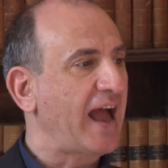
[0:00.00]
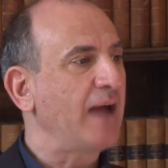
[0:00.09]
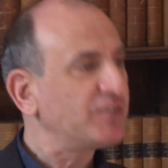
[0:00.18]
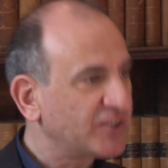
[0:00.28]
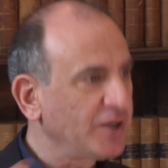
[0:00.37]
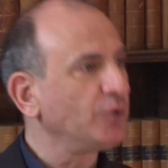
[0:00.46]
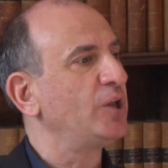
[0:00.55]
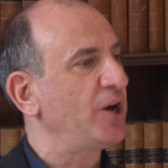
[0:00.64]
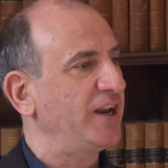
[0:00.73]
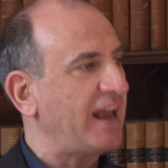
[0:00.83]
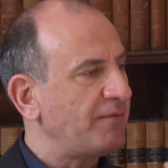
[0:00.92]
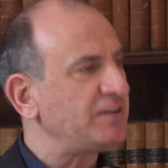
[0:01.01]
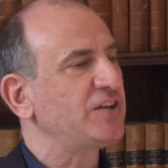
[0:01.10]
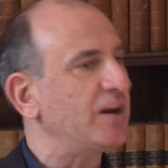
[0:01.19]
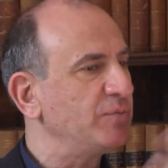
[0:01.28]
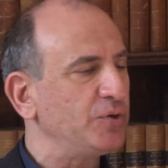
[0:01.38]
I'm still learning. Every
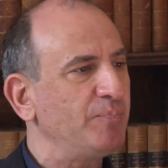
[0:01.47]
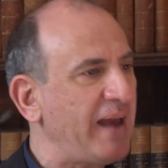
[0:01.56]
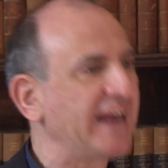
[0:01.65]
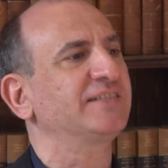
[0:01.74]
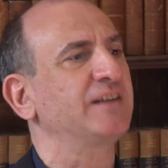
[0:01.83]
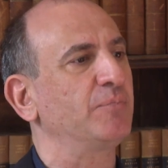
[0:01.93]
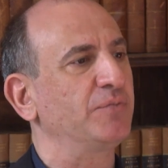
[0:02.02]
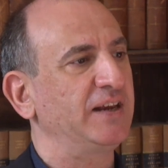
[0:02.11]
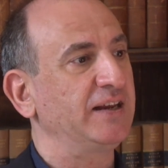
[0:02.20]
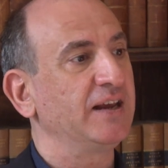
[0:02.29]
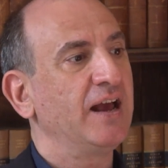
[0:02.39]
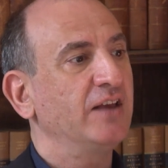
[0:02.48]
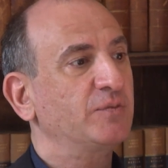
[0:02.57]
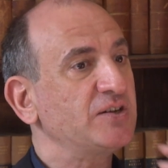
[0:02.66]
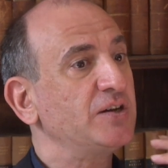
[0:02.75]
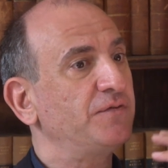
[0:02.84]
time you make something,
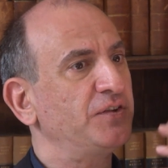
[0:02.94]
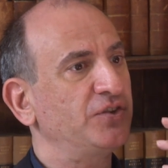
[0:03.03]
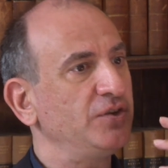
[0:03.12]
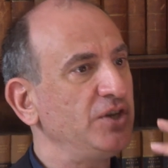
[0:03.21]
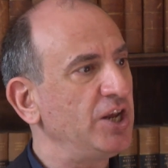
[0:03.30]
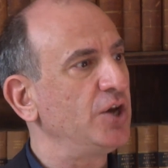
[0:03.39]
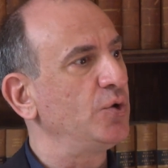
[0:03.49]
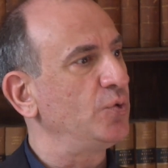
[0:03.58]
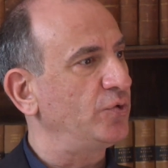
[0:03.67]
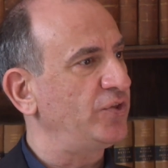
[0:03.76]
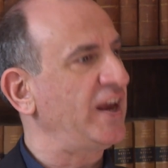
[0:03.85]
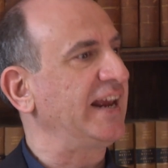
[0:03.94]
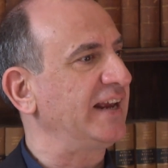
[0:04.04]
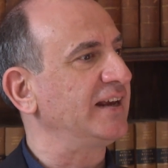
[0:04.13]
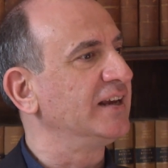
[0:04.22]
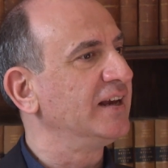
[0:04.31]
especially if it's a new
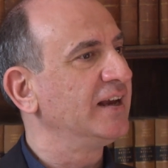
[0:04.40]
thing,